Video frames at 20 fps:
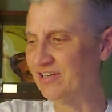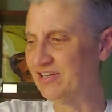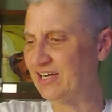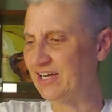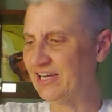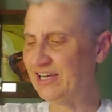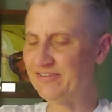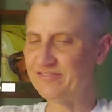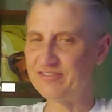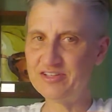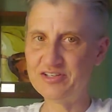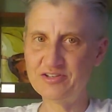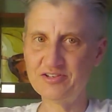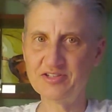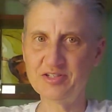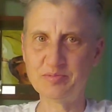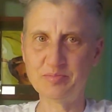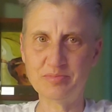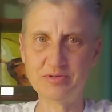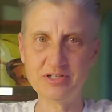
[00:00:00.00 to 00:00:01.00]
I have to use
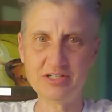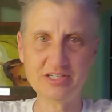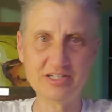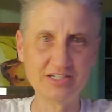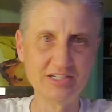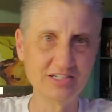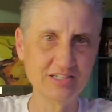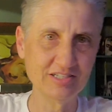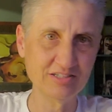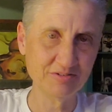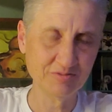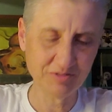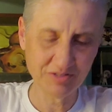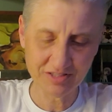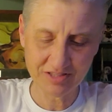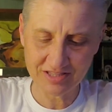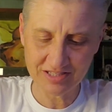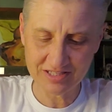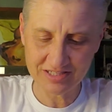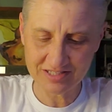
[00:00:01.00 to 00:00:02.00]
the book
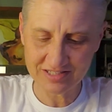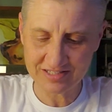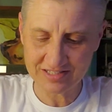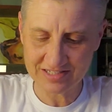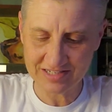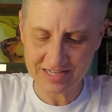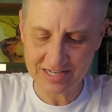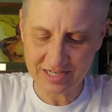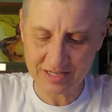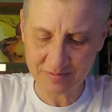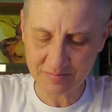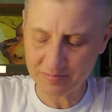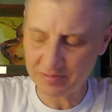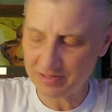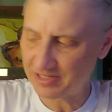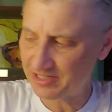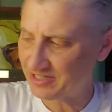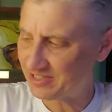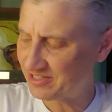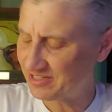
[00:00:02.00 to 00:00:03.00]
with this deck
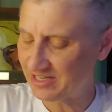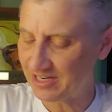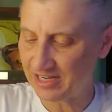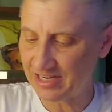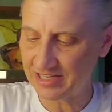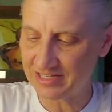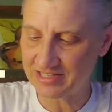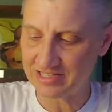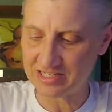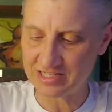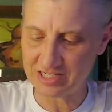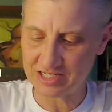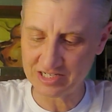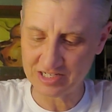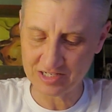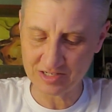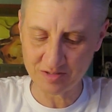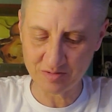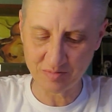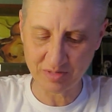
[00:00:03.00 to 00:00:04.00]
because it has
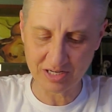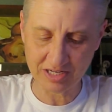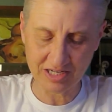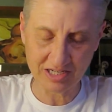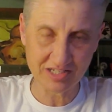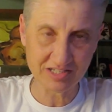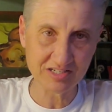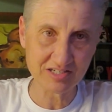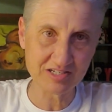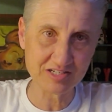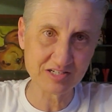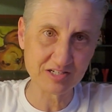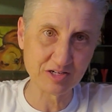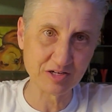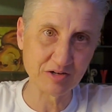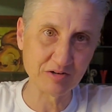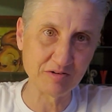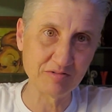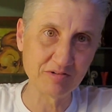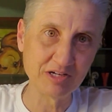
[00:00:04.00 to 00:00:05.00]
additional meanings,
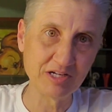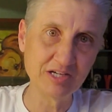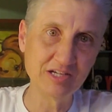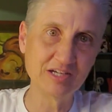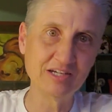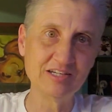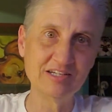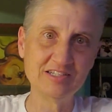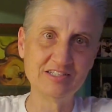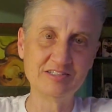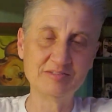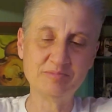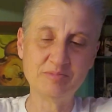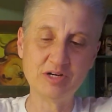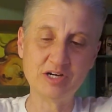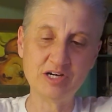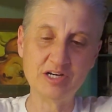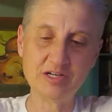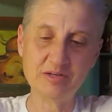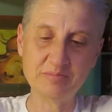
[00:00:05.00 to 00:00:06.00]
so
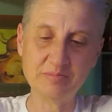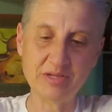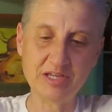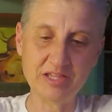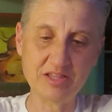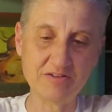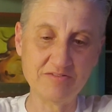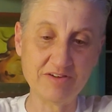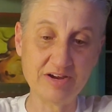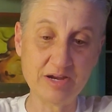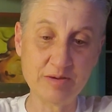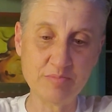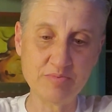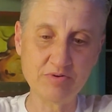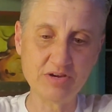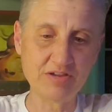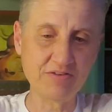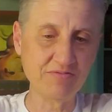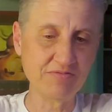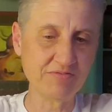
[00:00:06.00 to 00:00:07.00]
pardon me. They're very
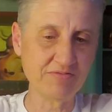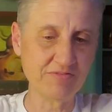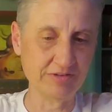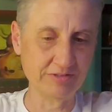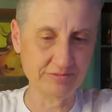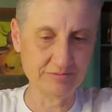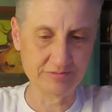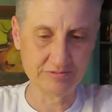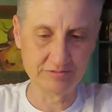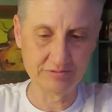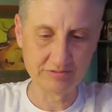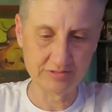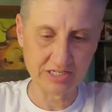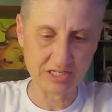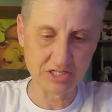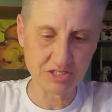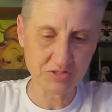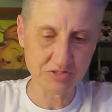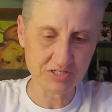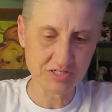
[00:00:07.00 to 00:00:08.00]
brief
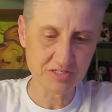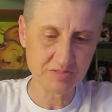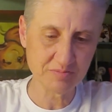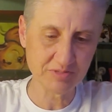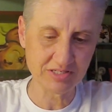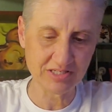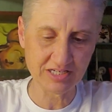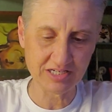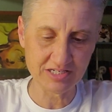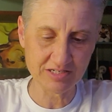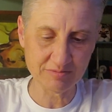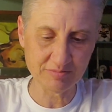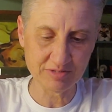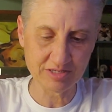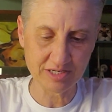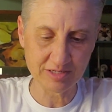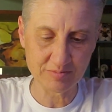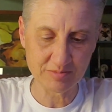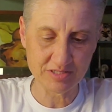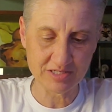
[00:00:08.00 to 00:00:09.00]
entries, but they
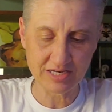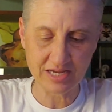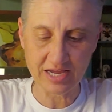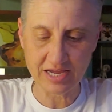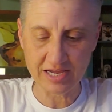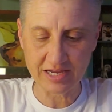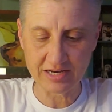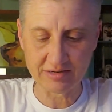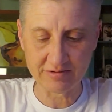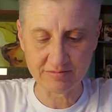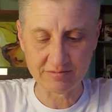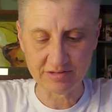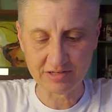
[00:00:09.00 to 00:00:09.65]
sometimes add